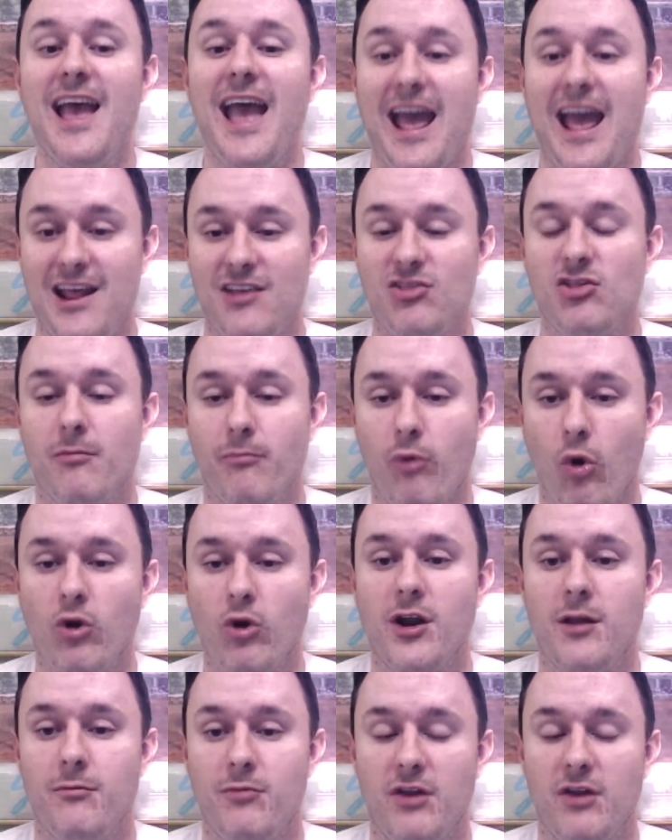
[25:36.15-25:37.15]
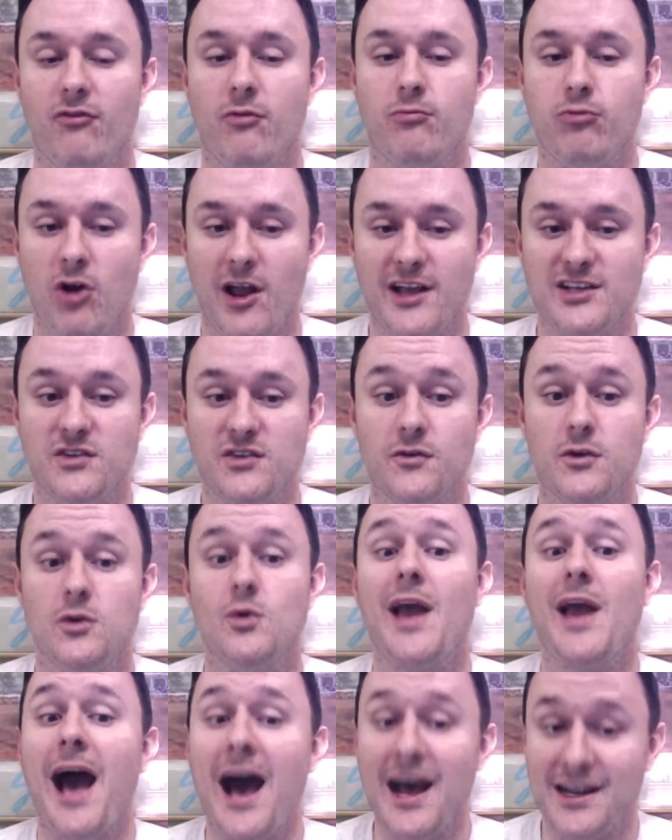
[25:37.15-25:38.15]
and hit the board at a bit of a price for you
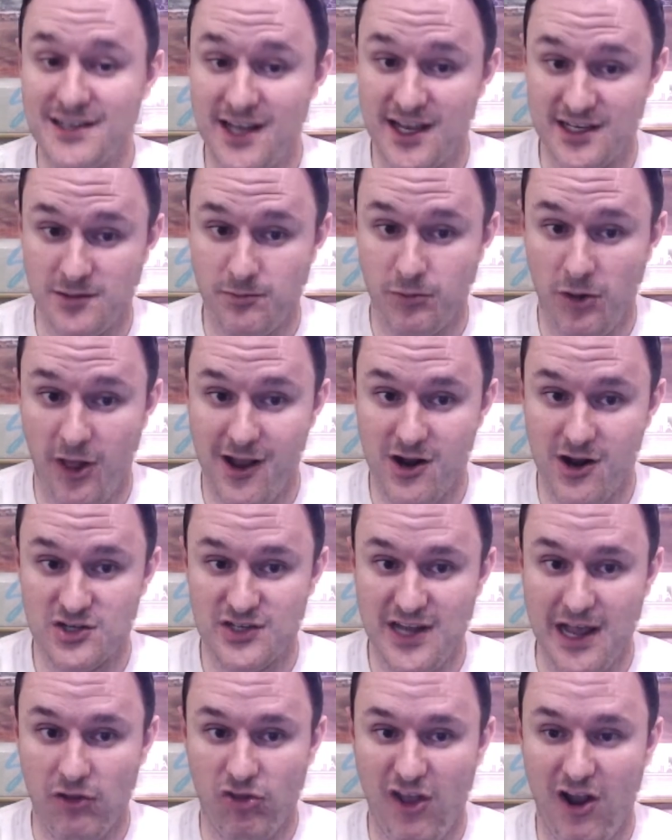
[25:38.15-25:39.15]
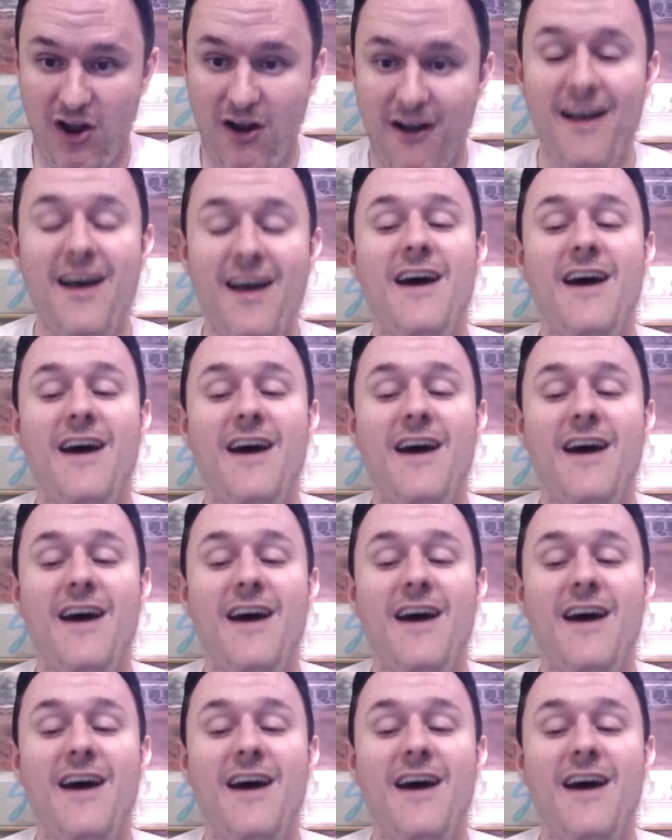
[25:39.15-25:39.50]
contest players out there.